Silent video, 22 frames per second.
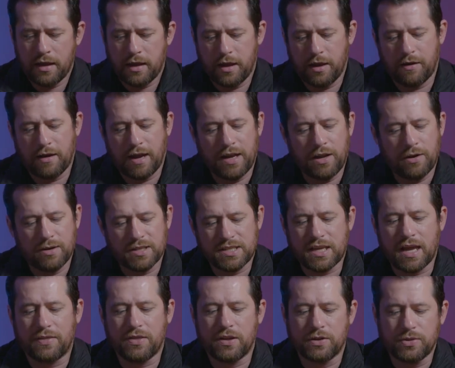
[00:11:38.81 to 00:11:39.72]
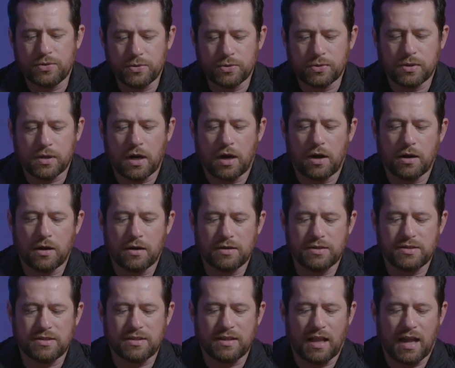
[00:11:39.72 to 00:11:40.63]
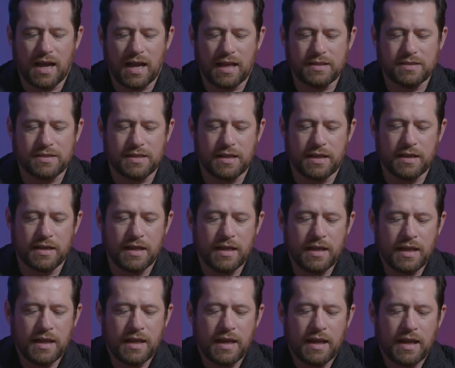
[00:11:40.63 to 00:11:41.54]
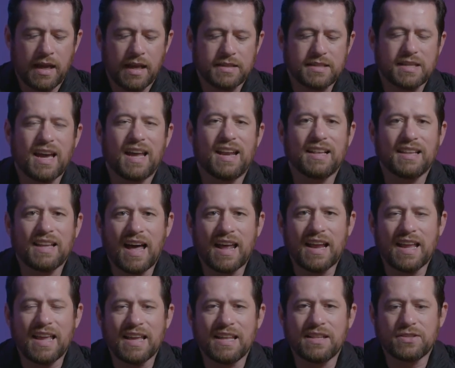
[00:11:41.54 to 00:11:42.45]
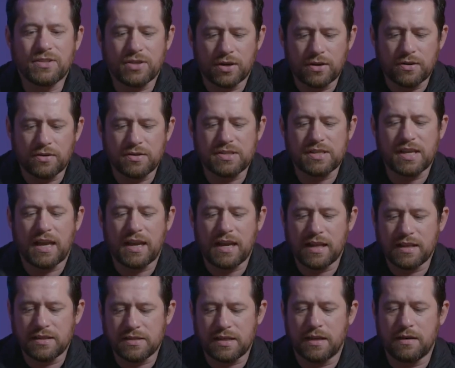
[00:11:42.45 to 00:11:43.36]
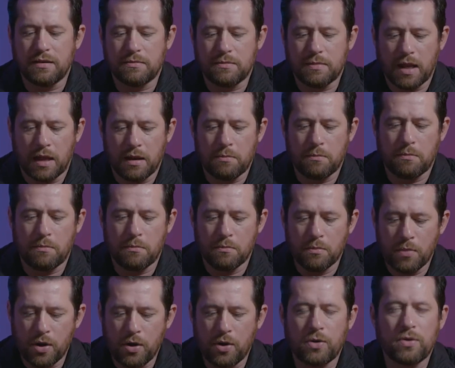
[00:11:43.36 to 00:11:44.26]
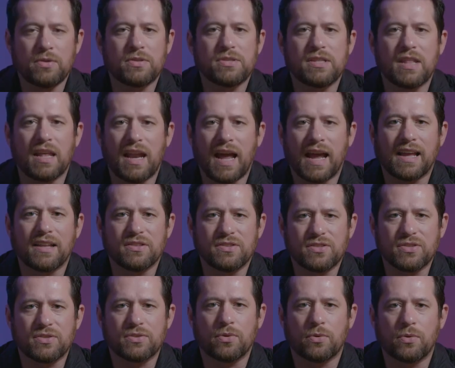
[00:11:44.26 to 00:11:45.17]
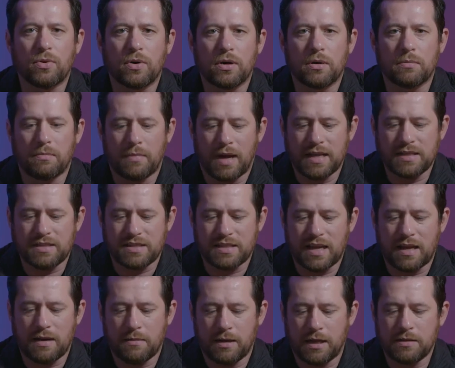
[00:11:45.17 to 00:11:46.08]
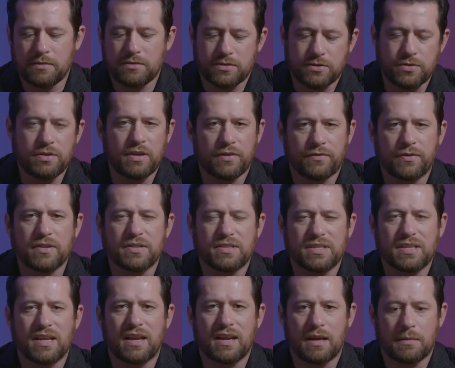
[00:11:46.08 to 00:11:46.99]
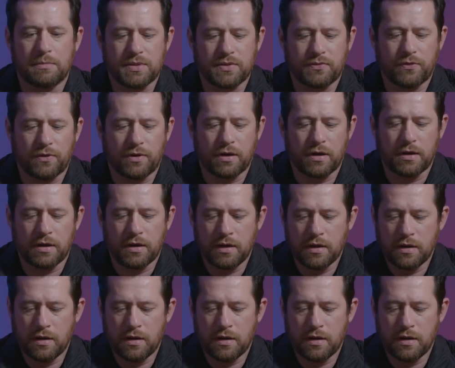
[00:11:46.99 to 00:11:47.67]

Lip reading: You know, I know it's got the dual card slots and it's got a lot of internal settings and modes that I can store my two different setups for